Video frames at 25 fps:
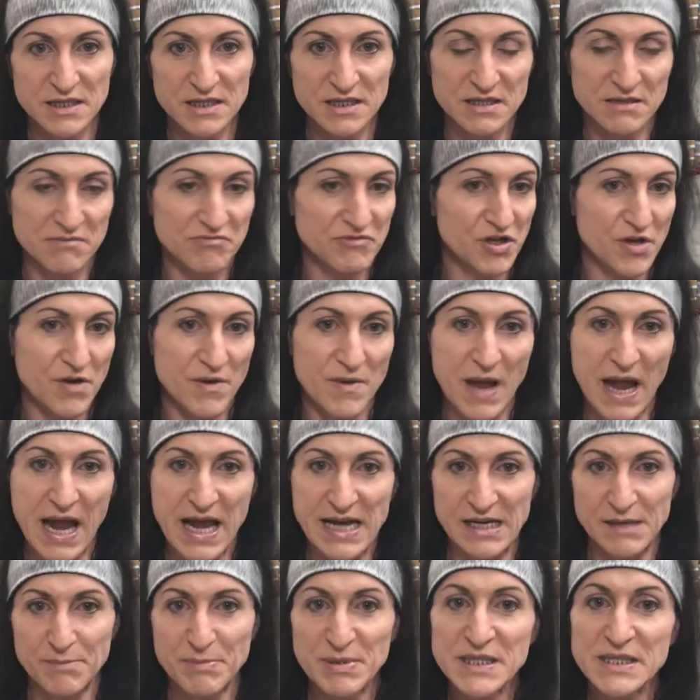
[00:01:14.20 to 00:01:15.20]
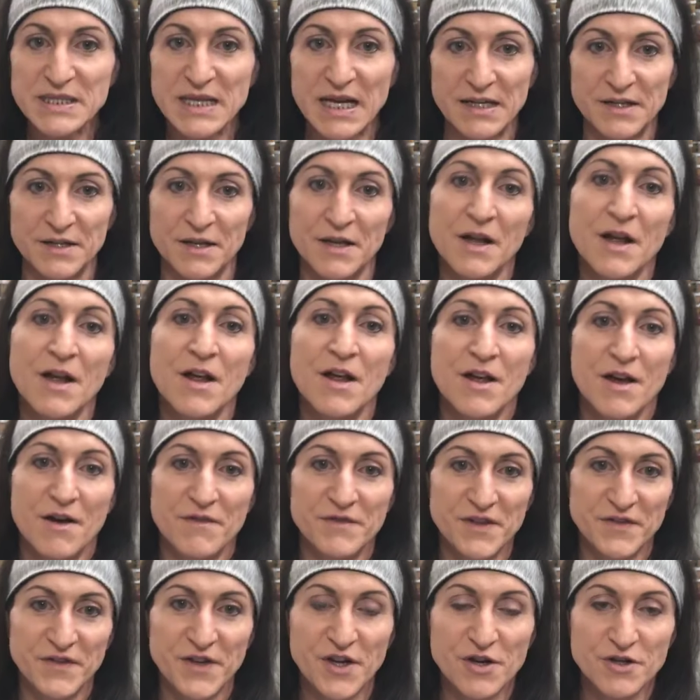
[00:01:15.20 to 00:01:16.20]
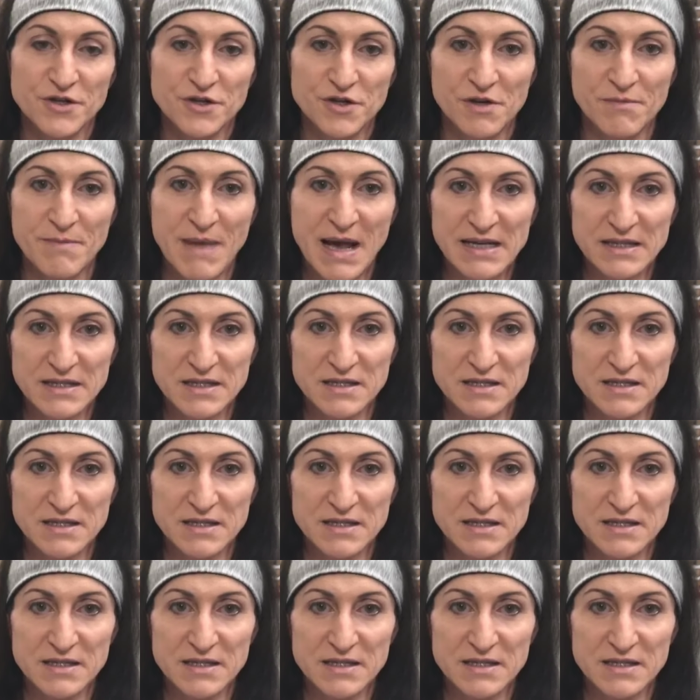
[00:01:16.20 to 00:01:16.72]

80% of your VO2 max,